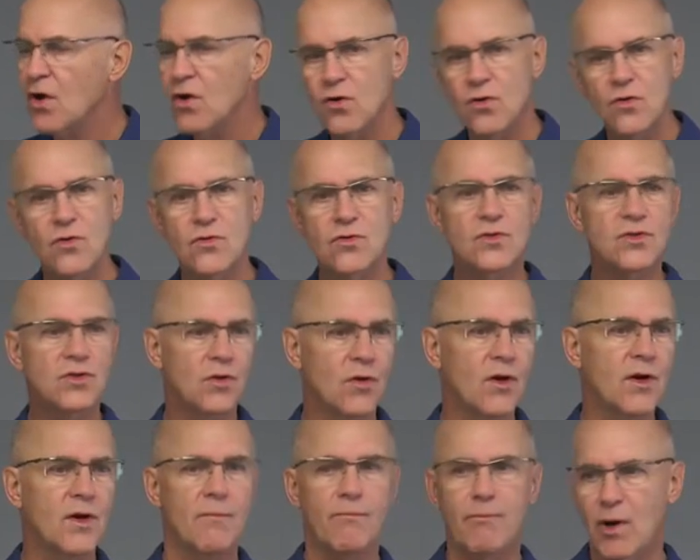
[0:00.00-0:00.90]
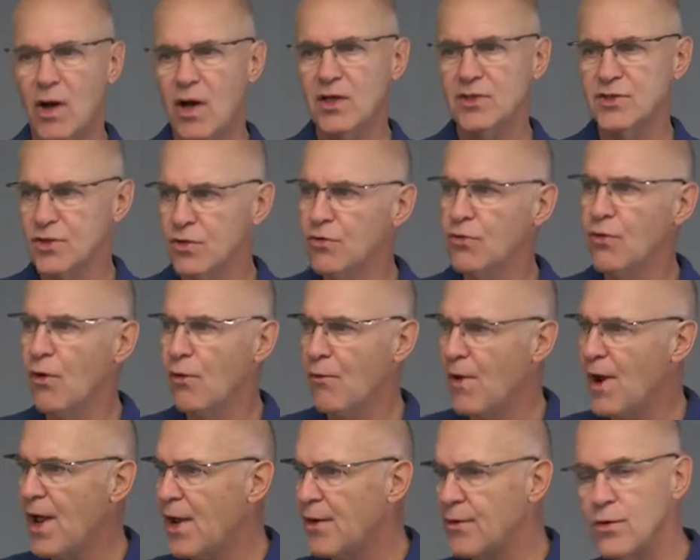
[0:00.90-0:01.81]
who's going to boss who
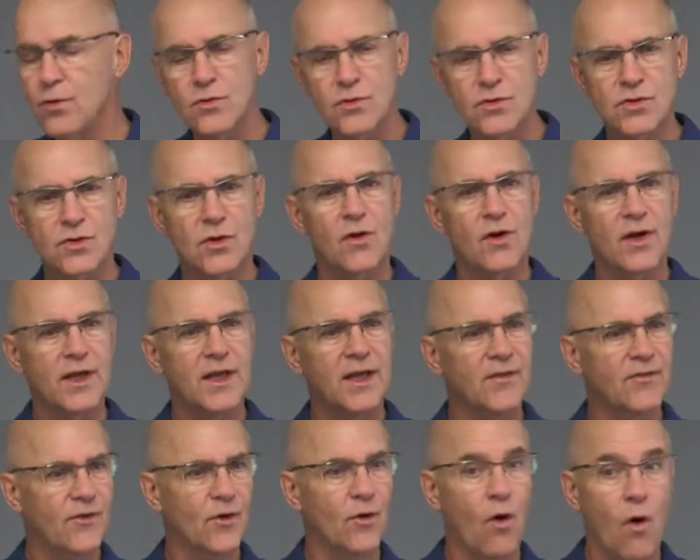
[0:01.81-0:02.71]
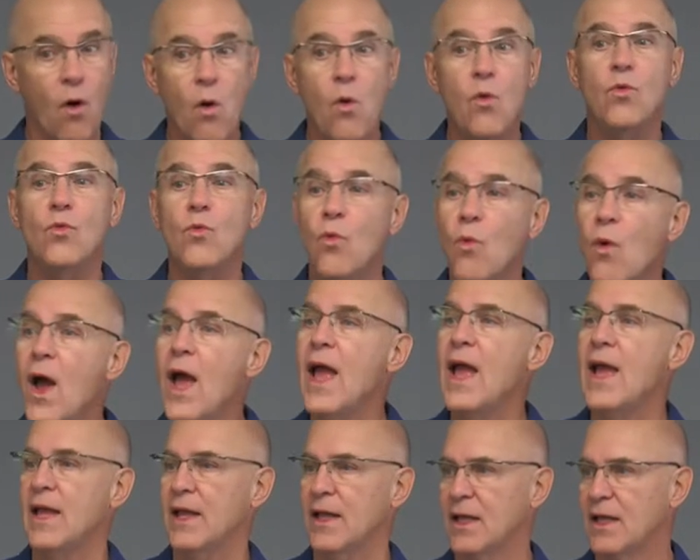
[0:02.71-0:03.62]
around, who's going to get their own
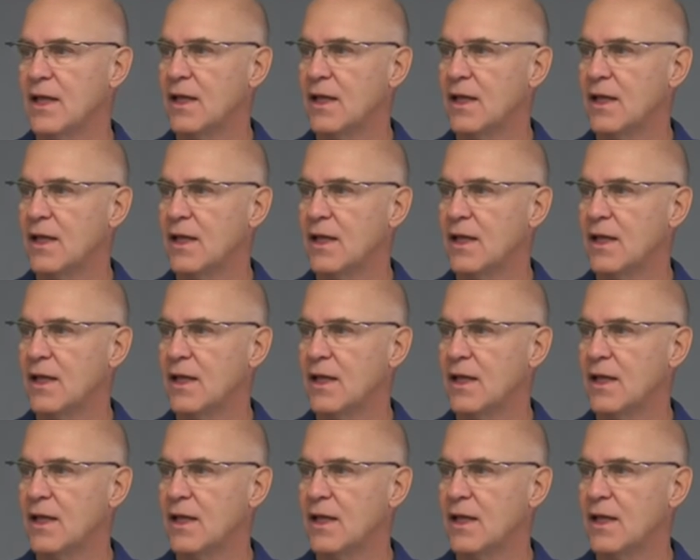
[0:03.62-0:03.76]
way.